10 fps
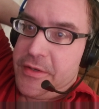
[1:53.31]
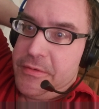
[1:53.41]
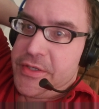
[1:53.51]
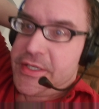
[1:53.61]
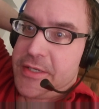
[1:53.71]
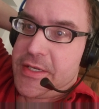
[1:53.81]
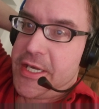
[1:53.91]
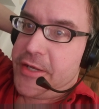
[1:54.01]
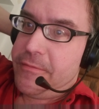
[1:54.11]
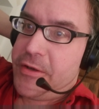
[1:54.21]
said
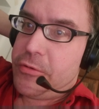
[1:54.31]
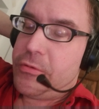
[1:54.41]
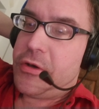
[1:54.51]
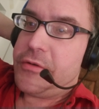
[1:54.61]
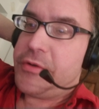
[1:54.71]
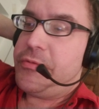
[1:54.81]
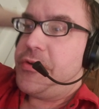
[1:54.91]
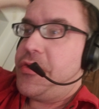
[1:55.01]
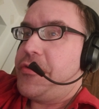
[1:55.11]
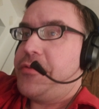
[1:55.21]
thank you for your. Or, you
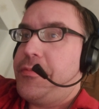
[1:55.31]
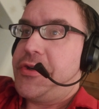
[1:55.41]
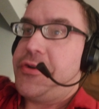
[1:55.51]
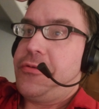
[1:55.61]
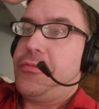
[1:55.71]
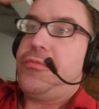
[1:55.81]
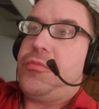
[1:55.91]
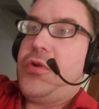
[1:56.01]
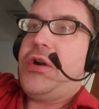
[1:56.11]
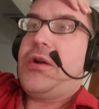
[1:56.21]
know, you put your
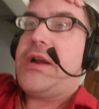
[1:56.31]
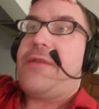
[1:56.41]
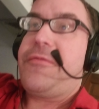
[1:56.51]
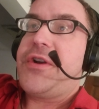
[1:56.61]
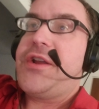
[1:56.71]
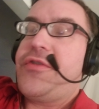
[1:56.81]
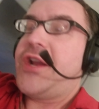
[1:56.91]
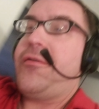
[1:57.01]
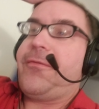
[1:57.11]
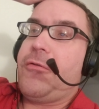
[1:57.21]
effort in.
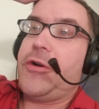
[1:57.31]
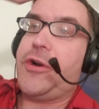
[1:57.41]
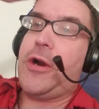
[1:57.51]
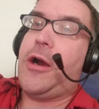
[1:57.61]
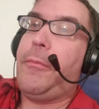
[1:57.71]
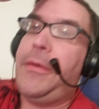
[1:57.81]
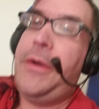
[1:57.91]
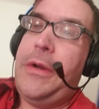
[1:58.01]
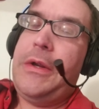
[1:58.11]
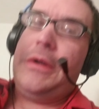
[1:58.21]
Thank you for all your help.
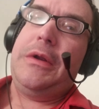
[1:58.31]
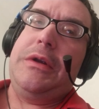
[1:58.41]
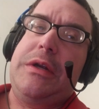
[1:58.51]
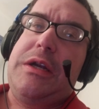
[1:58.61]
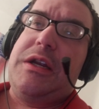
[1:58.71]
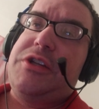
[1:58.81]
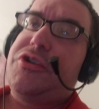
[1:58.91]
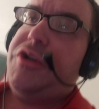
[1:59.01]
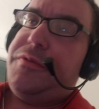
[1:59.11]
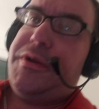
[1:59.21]
Uh, it's
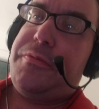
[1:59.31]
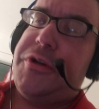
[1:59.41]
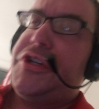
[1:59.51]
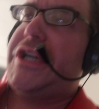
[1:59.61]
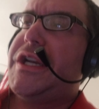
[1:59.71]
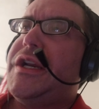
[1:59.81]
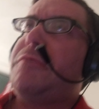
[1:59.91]
good to be appreciated and